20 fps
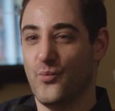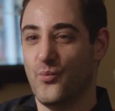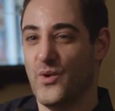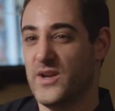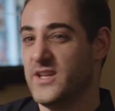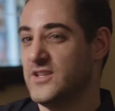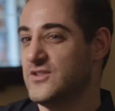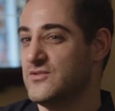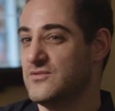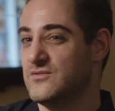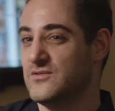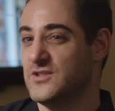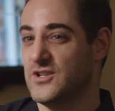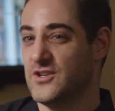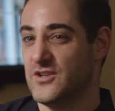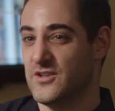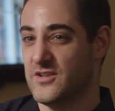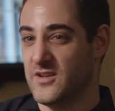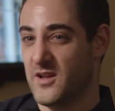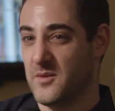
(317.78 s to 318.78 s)
What did you
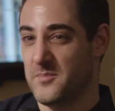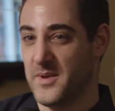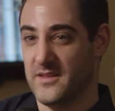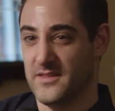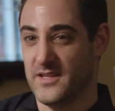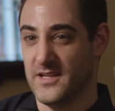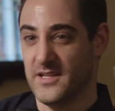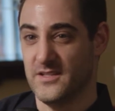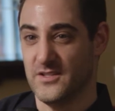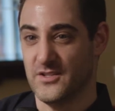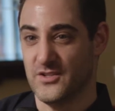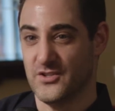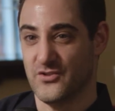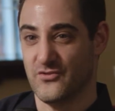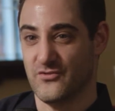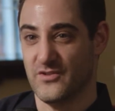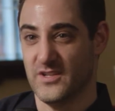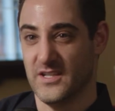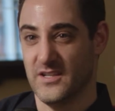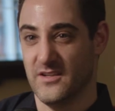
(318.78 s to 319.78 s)
learn about the
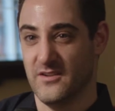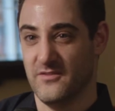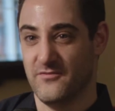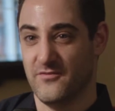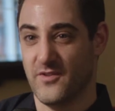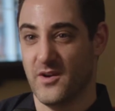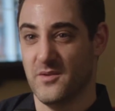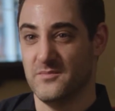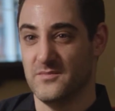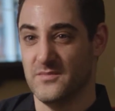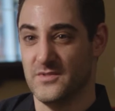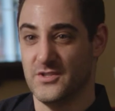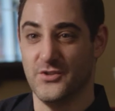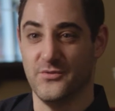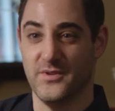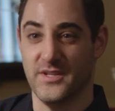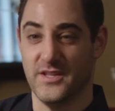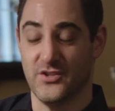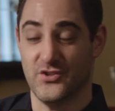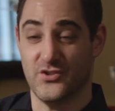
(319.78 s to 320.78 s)
industry from
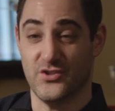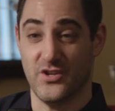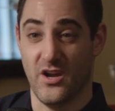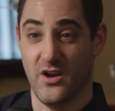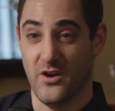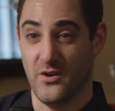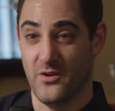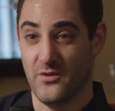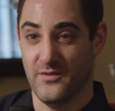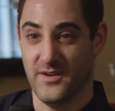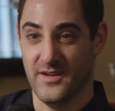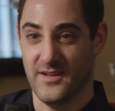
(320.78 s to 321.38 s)
doing the show?